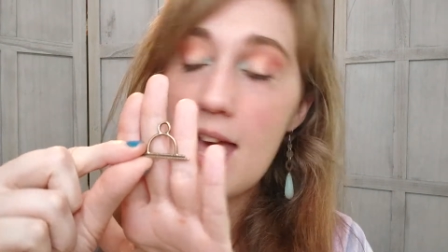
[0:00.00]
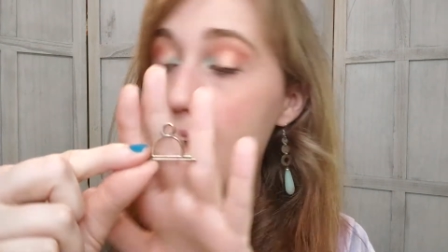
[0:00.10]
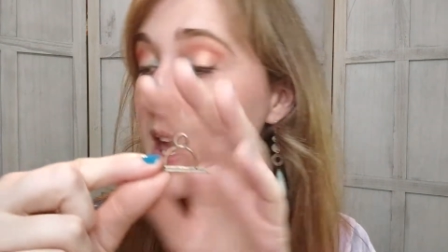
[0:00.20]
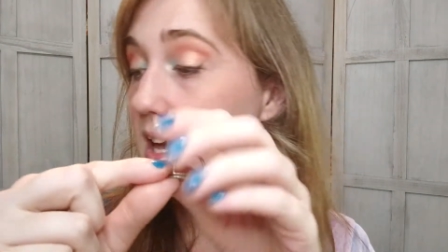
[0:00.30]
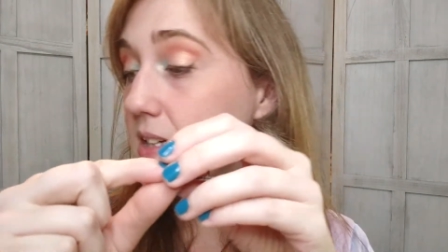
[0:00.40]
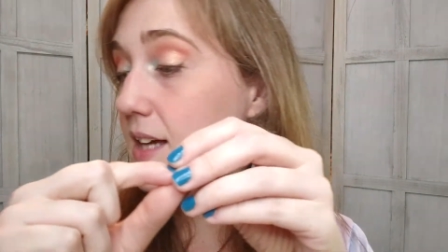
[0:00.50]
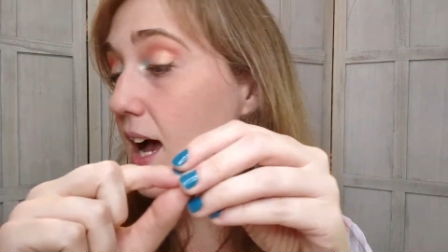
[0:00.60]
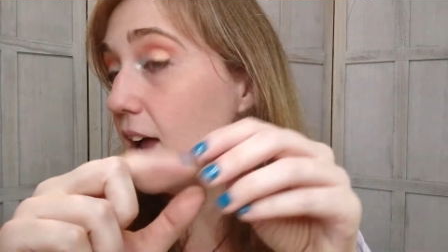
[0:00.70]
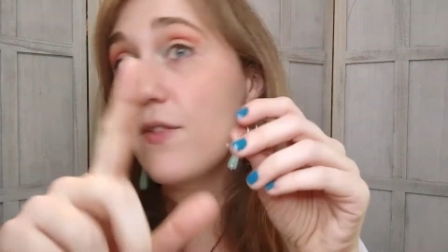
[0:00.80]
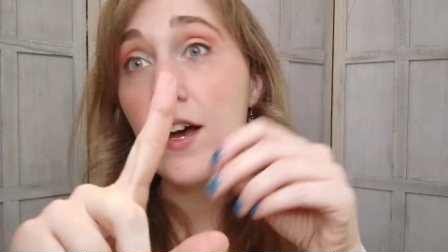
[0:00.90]
And
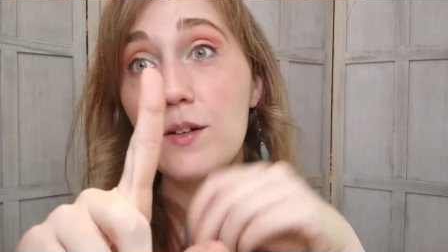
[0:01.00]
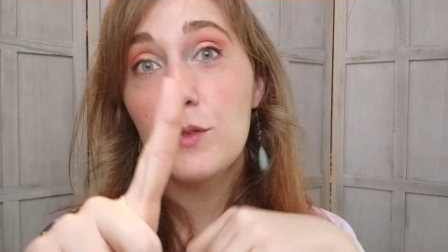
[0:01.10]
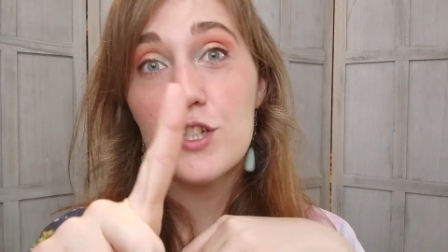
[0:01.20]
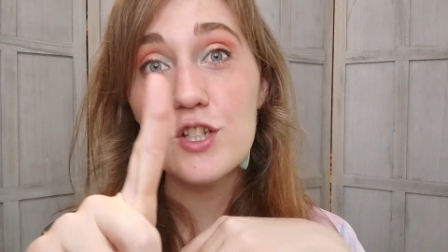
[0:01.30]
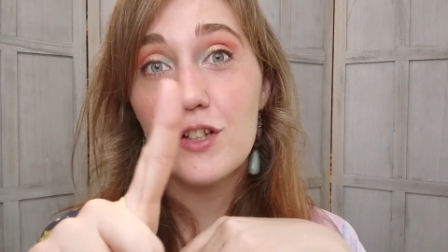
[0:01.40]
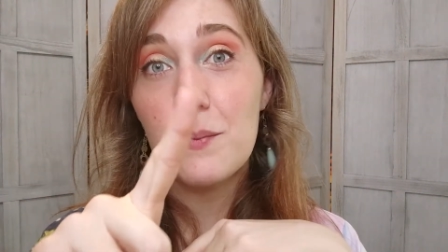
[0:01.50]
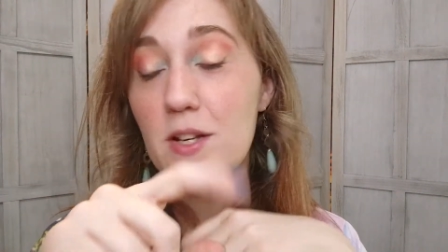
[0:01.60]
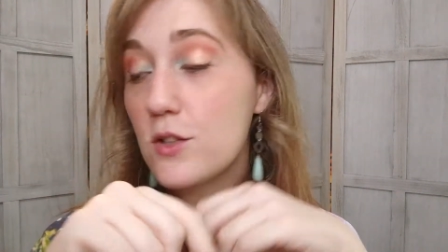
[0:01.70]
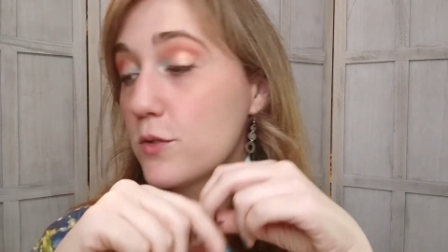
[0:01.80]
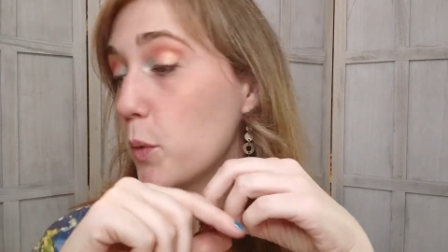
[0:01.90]
I found, I'm going to just look at my
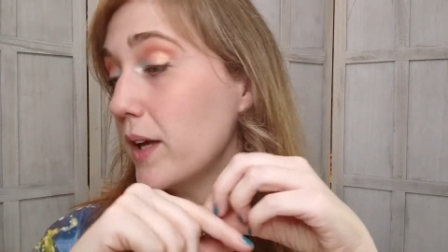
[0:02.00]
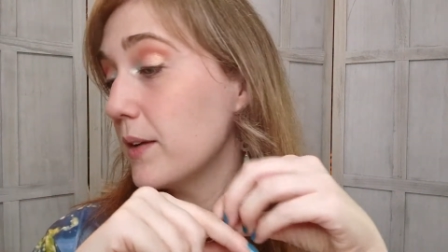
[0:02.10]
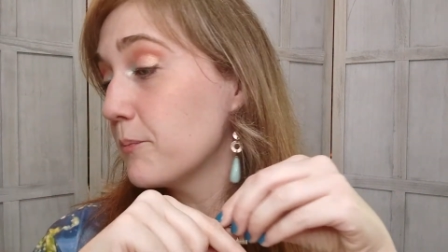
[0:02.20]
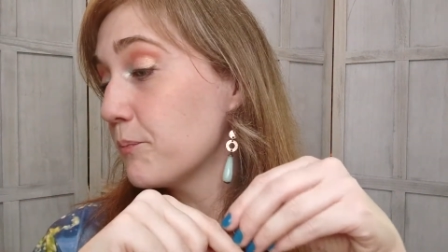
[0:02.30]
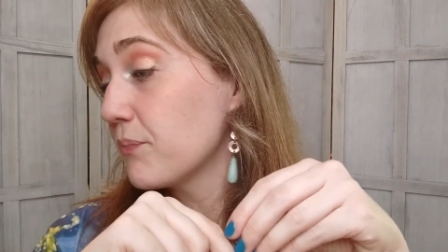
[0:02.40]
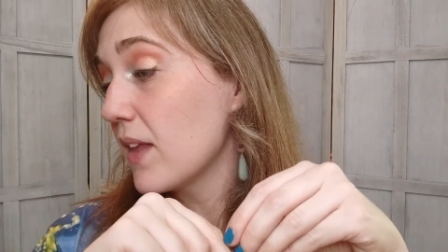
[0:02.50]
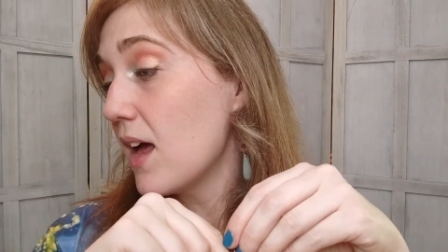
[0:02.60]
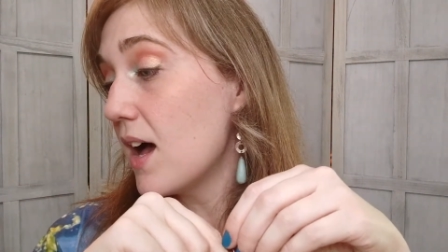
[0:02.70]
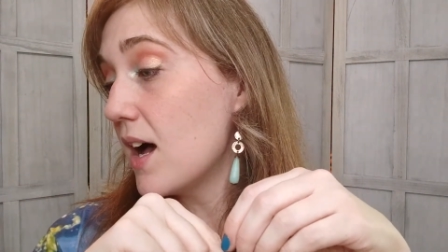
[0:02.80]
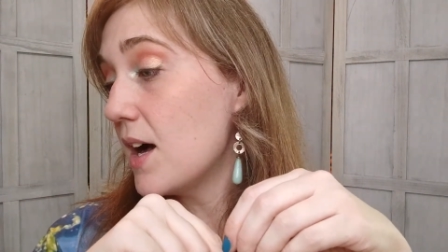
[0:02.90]
notes real quick,
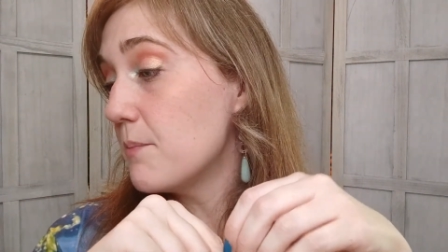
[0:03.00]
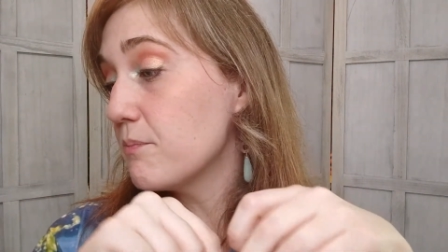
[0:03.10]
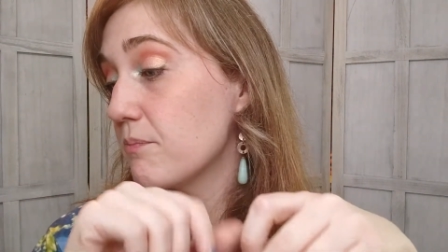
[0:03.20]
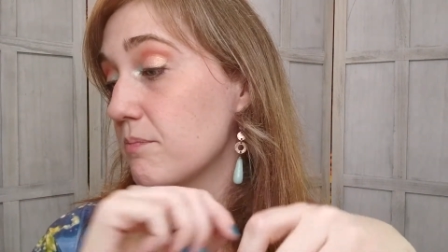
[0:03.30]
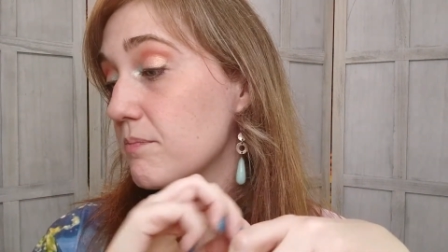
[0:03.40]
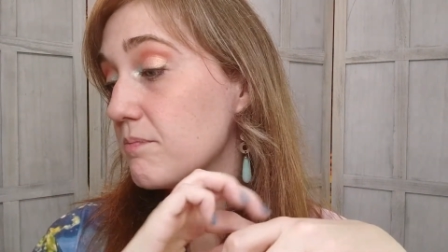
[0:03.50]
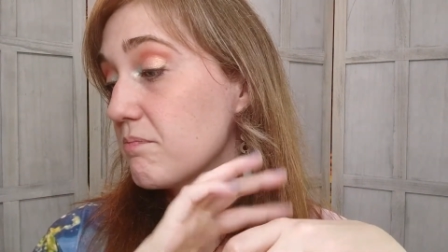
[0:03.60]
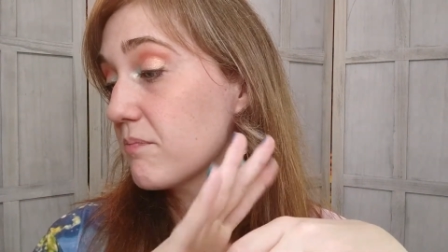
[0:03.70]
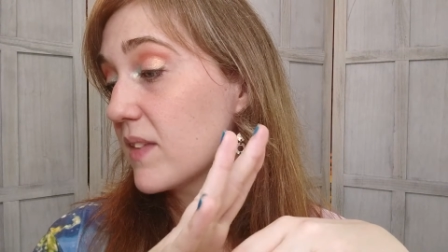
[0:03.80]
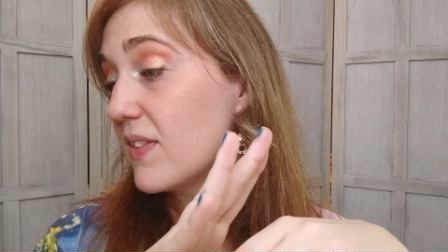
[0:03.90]

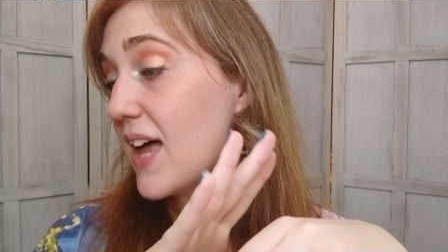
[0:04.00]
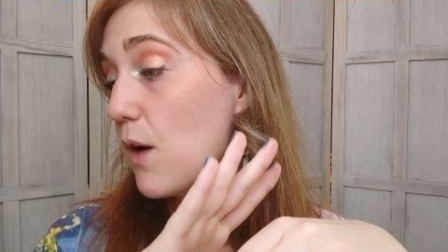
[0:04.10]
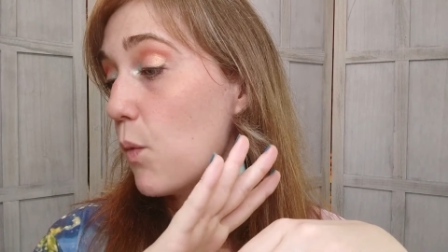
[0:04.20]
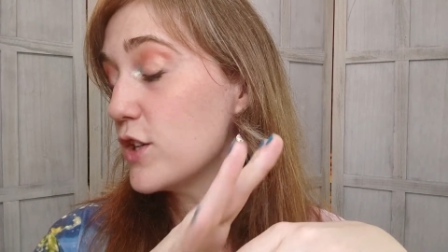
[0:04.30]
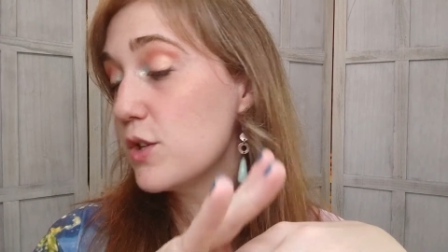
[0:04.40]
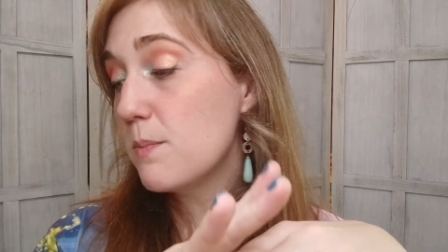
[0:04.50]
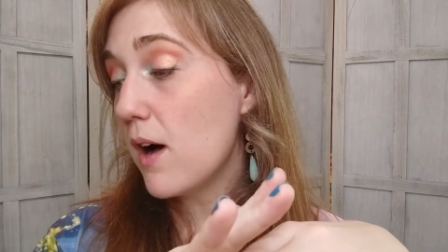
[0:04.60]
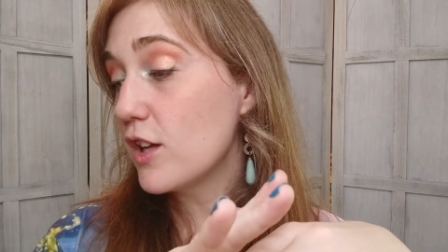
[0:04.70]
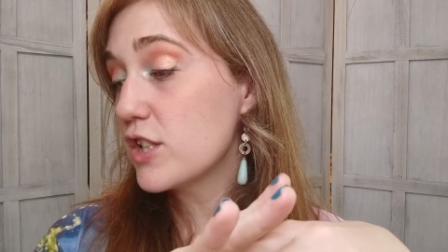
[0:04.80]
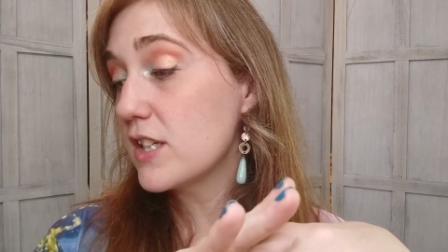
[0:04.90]
that once you
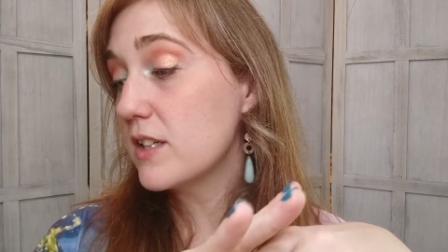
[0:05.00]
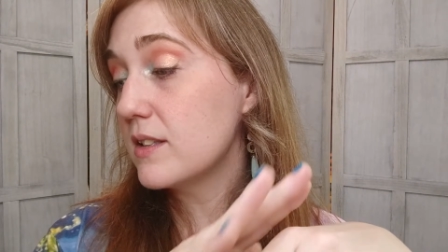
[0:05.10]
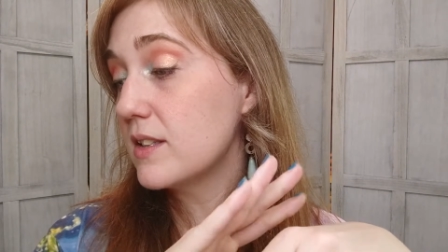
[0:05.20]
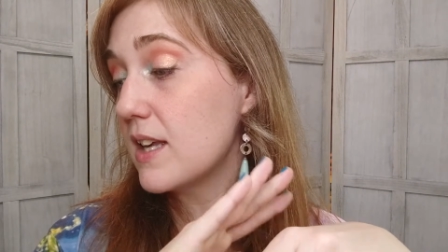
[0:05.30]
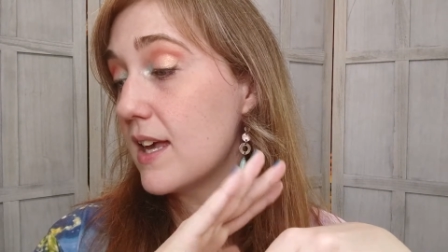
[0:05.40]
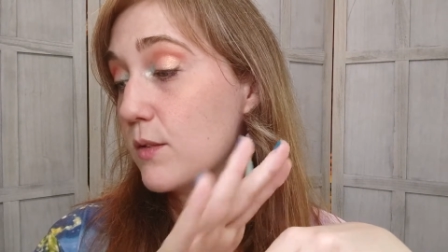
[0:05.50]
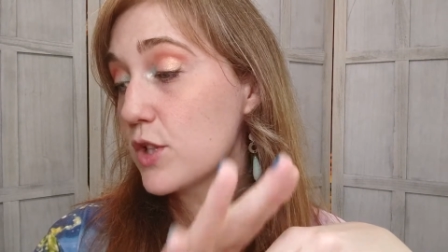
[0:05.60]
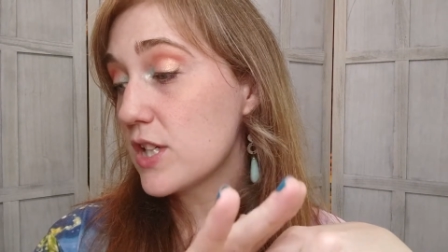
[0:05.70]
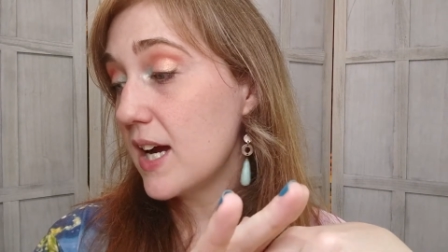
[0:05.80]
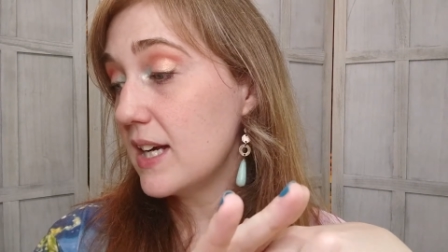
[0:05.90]
polished it and it
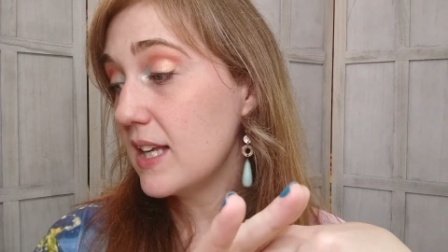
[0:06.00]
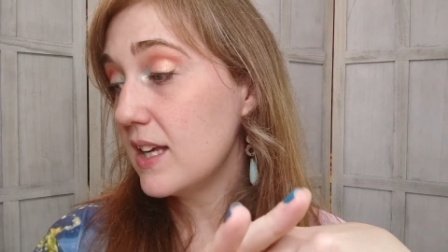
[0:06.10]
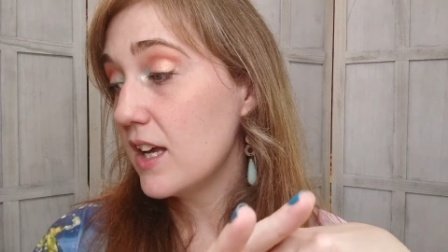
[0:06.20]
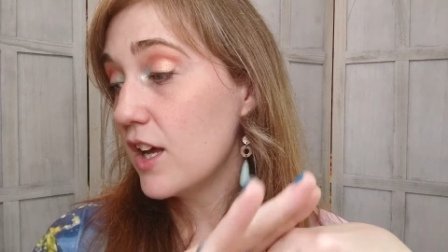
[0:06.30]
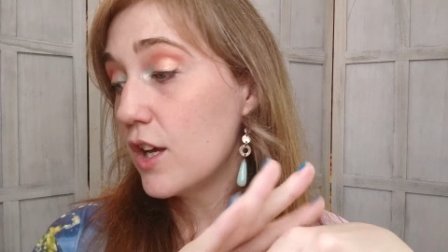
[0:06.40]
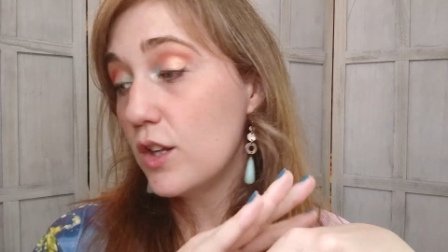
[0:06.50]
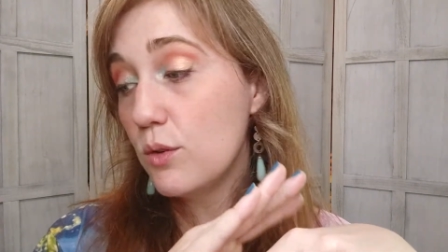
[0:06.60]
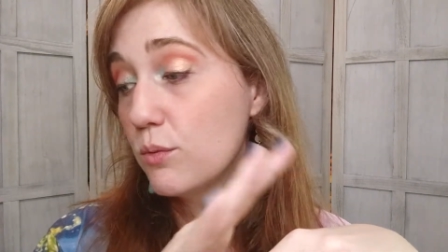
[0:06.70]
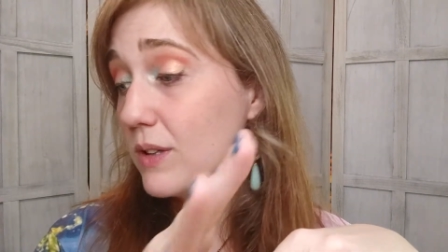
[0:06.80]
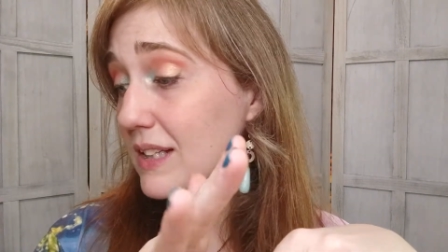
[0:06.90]
was shiny,
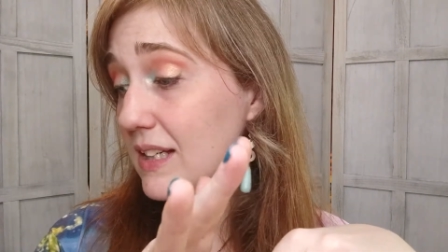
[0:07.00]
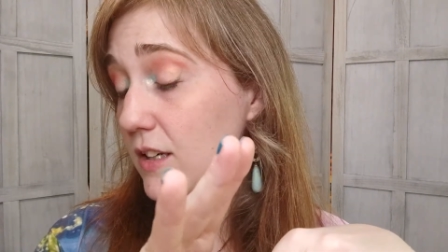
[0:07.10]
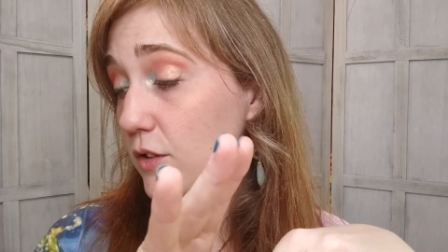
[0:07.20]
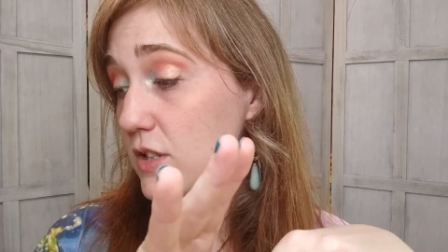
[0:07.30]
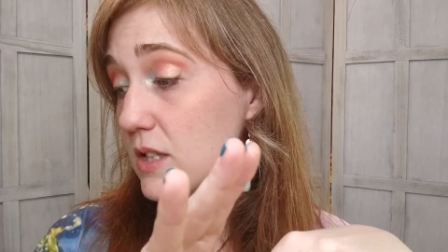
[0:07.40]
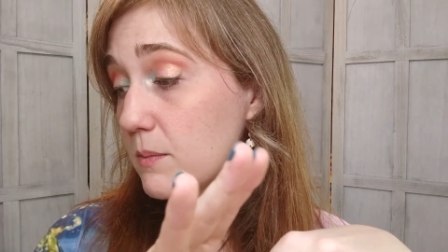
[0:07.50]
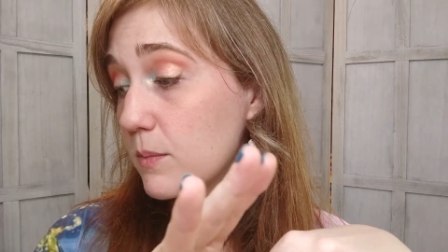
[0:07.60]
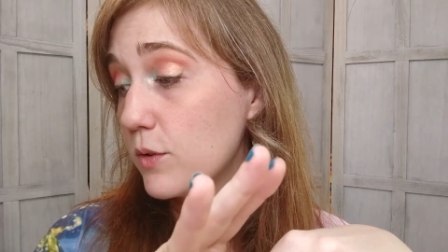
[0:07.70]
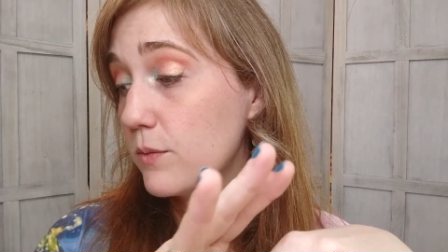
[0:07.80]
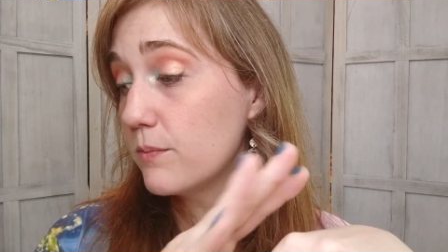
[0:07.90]
you really didn't
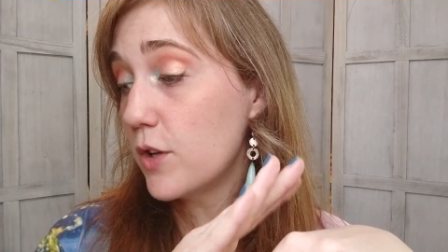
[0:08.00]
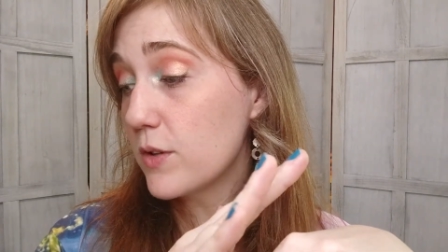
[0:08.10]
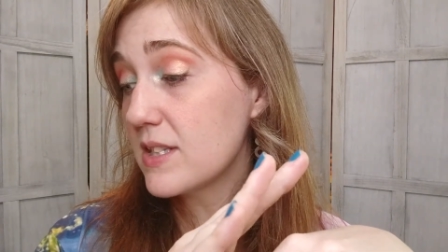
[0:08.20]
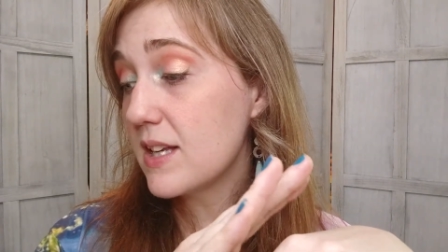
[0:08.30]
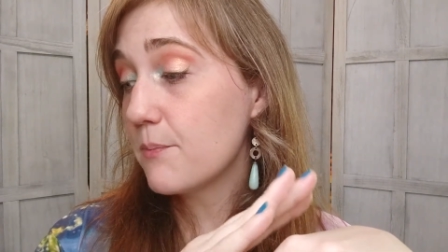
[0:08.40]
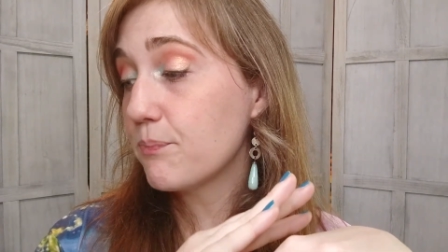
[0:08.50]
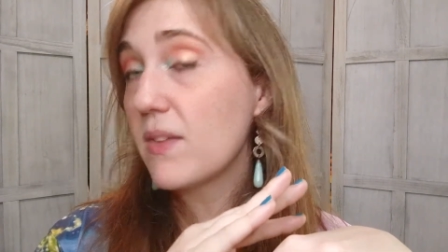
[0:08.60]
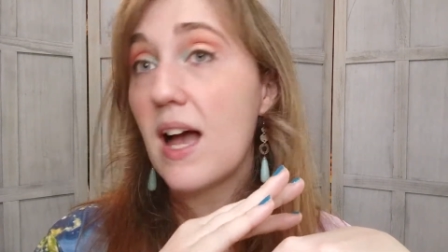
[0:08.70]
notice it.